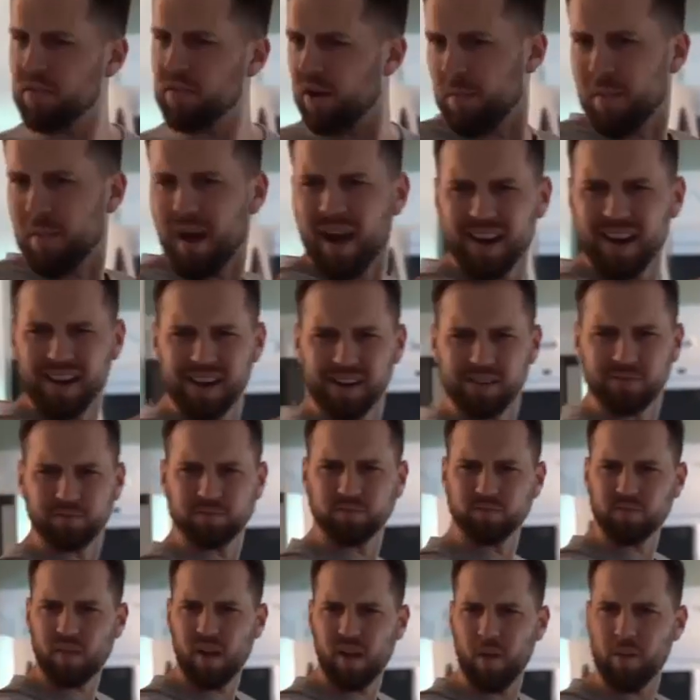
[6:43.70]
They're mine.
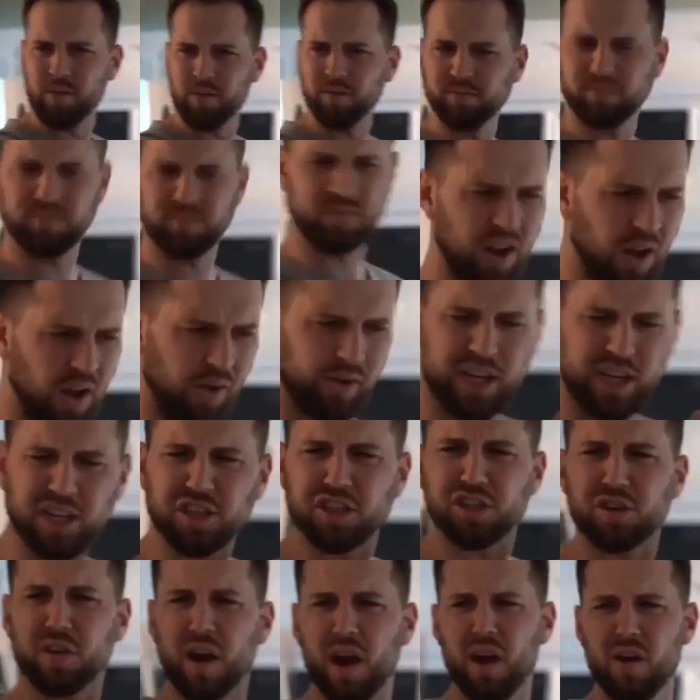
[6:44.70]

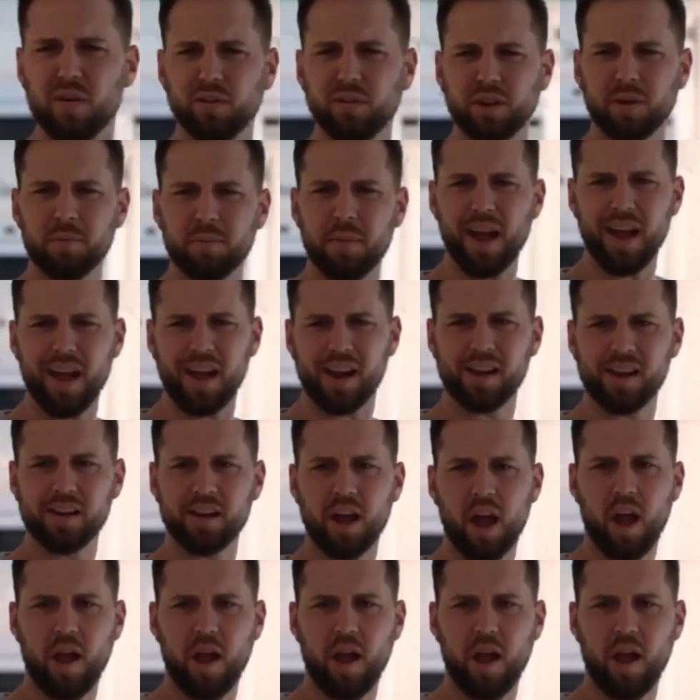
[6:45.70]
Get your own. They're mine.